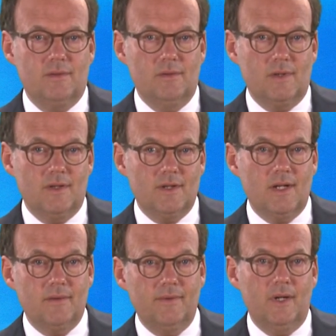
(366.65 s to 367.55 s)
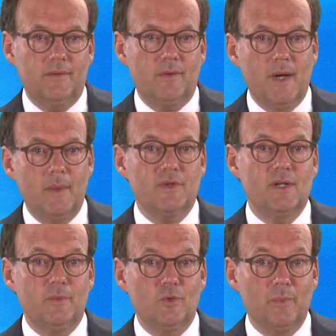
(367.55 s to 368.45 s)
You can take a flight from
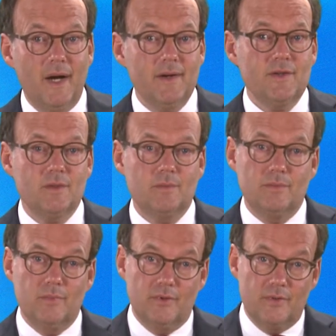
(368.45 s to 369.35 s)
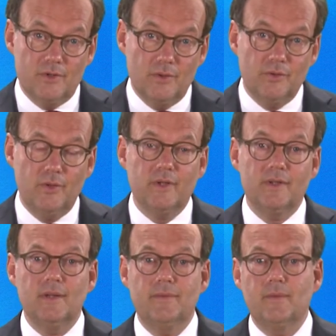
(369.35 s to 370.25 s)
Amsterdam to Paris, but there is an
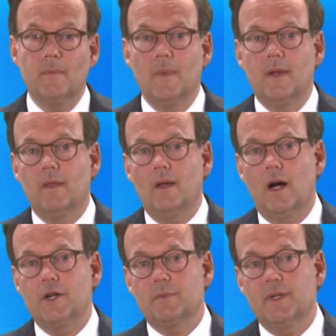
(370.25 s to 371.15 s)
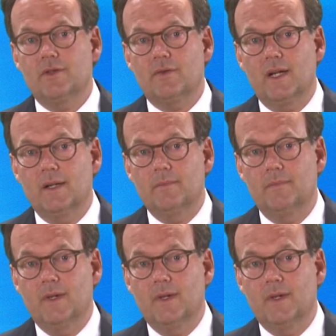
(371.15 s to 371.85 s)
alternative, the high-speed train.